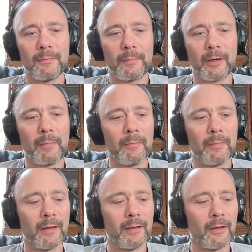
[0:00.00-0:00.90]
But I
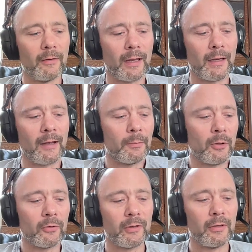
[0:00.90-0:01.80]
remember, getting out the
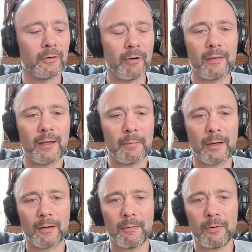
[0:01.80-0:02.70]
box, and the great thing
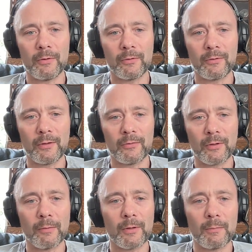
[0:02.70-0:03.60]
about computers, those
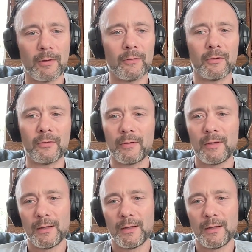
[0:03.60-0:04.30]
home computers, is